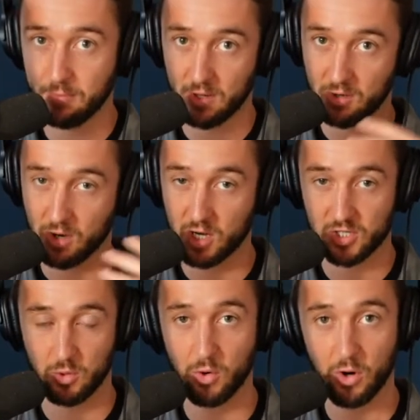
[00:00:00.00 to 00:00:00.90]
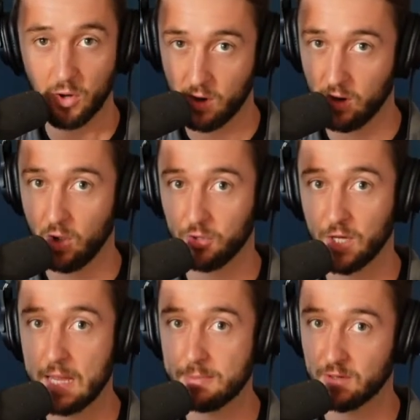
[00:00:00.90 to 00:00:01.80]
but across the world on all
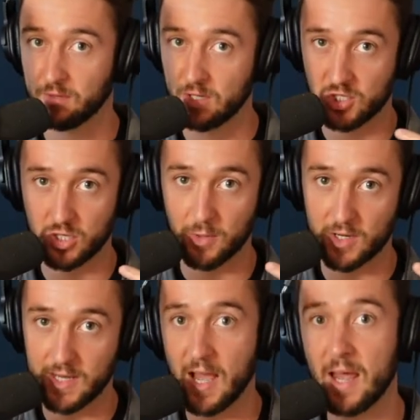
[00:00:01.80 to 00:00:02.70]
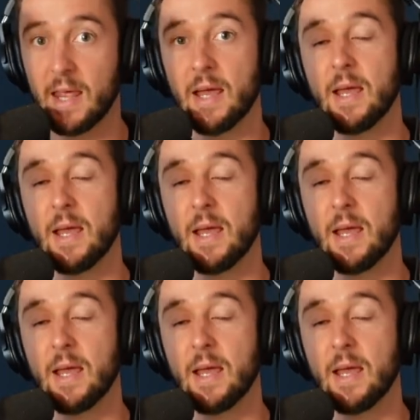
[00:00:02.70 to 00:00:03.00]
types of consumer debt.